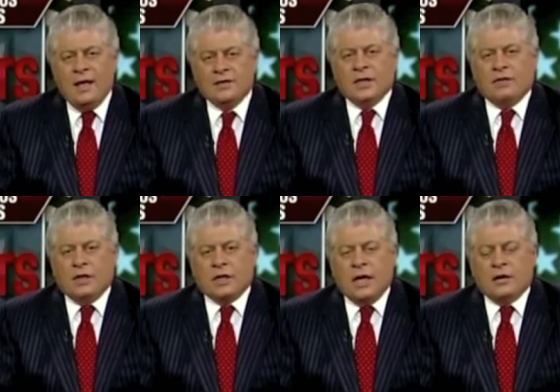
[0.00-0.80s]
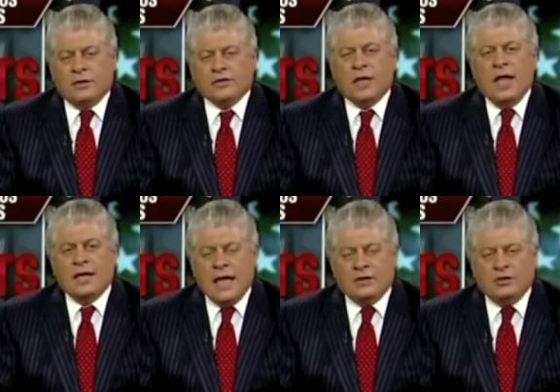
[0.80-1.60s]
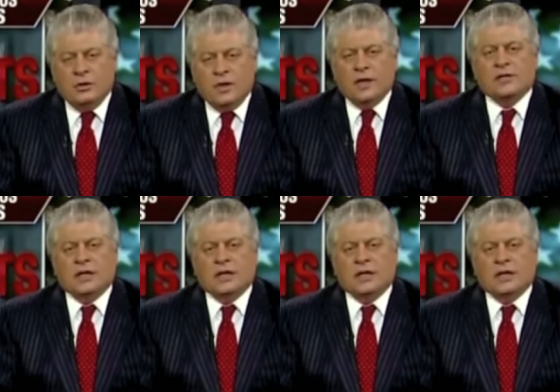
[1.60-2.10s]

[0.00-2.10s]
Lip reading: said that Congress can do this.